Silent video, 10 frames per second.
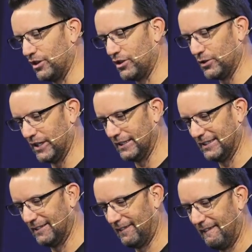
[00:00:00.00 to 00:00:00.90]
to it.
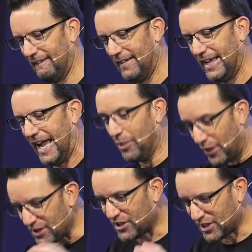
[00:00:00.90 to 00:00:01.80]
And
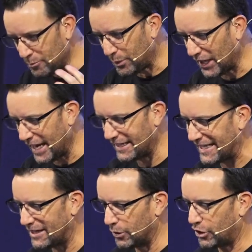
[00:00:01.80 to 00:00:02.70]
this simple
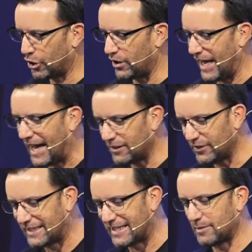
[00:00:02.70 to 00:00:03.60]
idea would turn
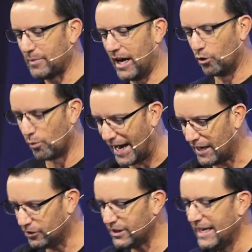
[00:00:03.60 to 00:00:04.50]
Adventism
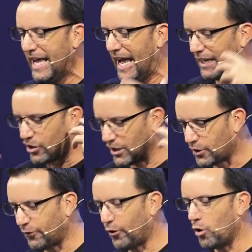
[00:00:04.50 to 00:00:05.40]
around and
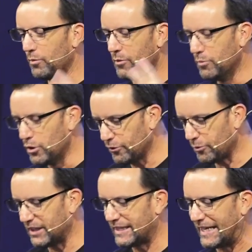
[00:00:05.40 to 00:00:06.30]
transform the
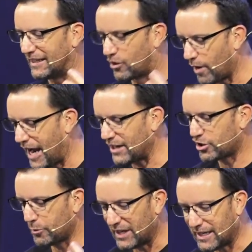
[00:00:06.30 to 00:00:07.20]
movement in
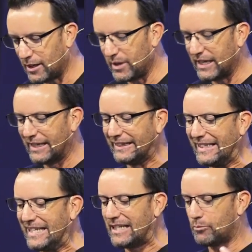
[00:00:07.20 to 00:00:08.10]
gradually becoming a
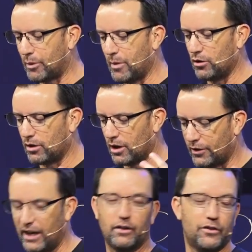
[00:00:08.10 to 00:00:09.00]
leading promoter of
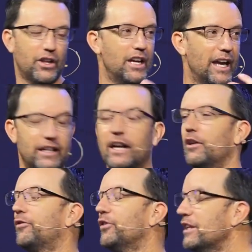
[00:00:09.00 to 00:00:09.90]
health and
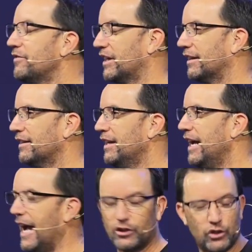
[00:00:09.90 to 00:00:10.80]
healthful living.
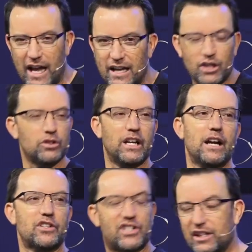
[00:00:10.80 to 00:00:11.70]
And today, you and I are
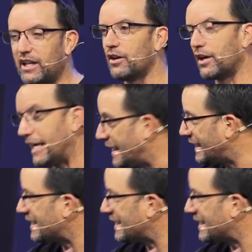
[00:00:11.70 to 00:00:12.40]
sit here in a